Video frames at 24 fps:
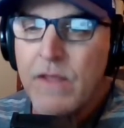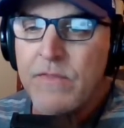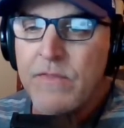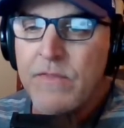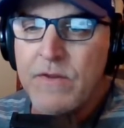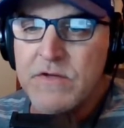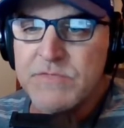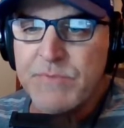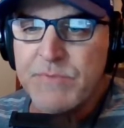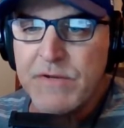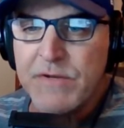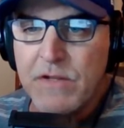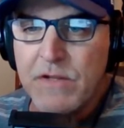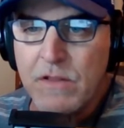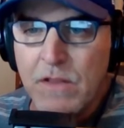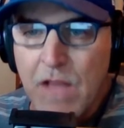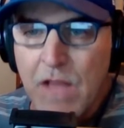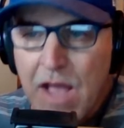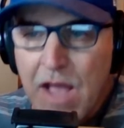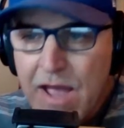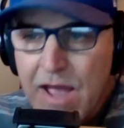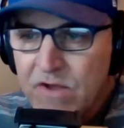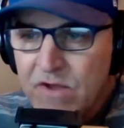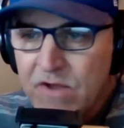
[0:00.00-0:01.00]
There's been a
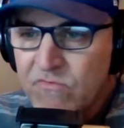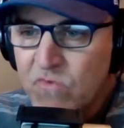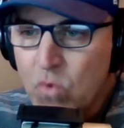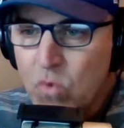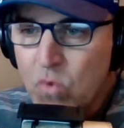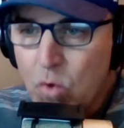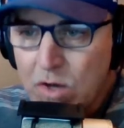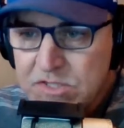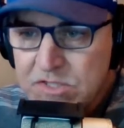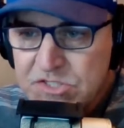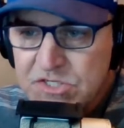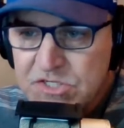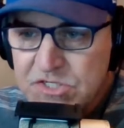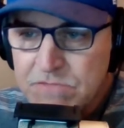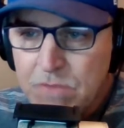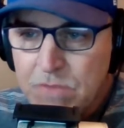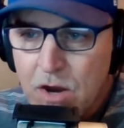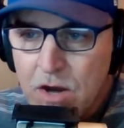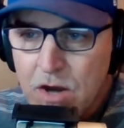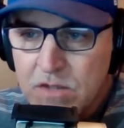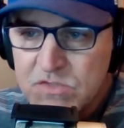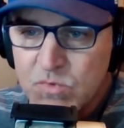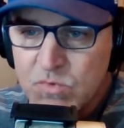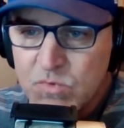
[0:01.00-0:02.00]
lot of question
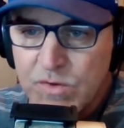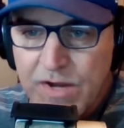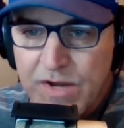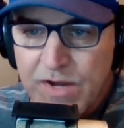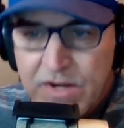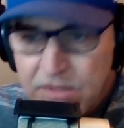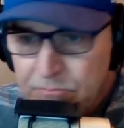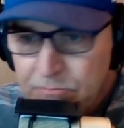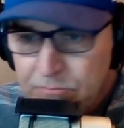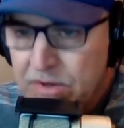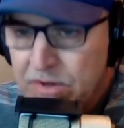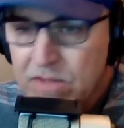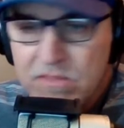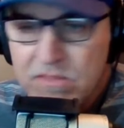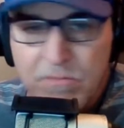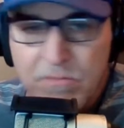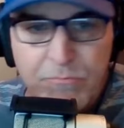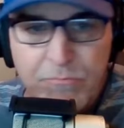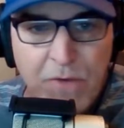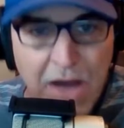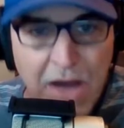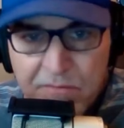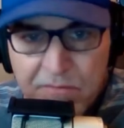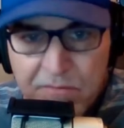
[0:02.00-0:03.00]
marks when anybody at the
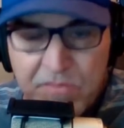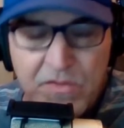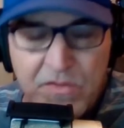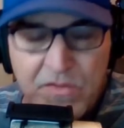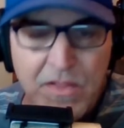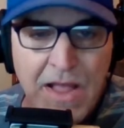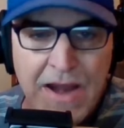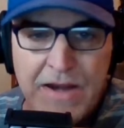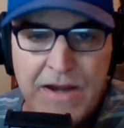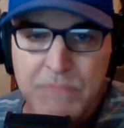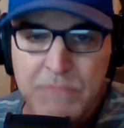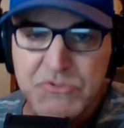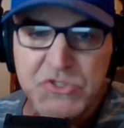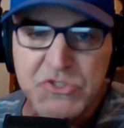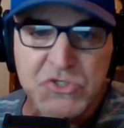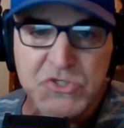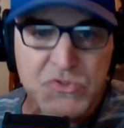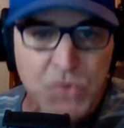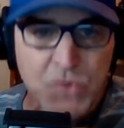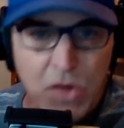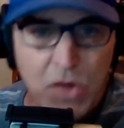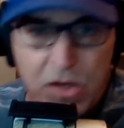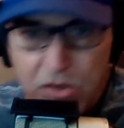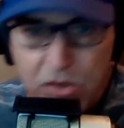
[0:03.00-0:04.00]
bottom of the lineup
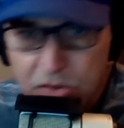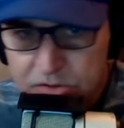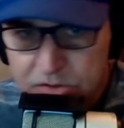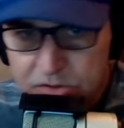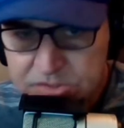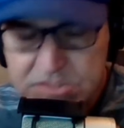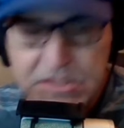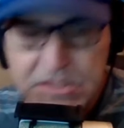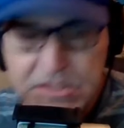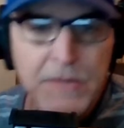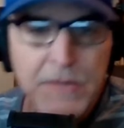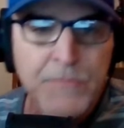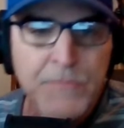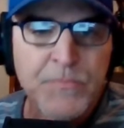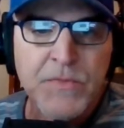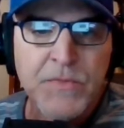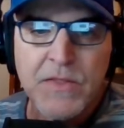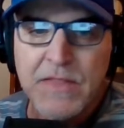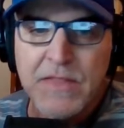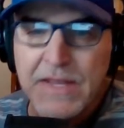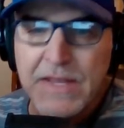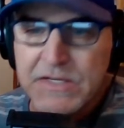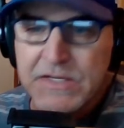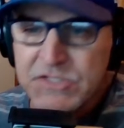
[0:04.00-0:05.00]
struggles,
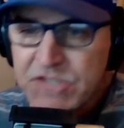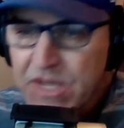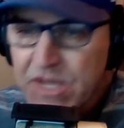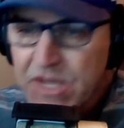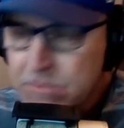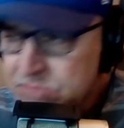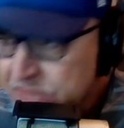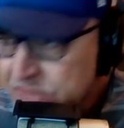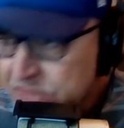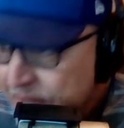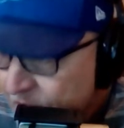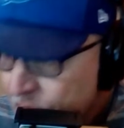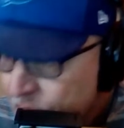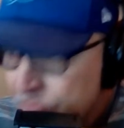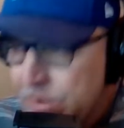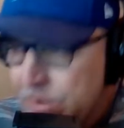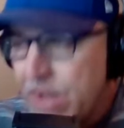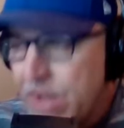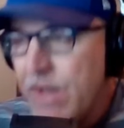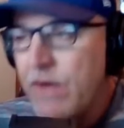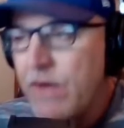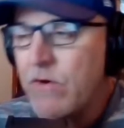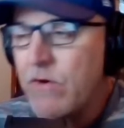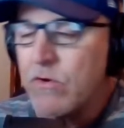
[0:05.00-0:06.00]
like James
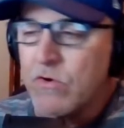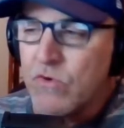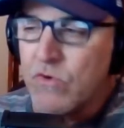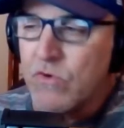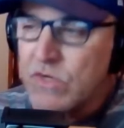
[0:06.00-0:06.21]
Outman or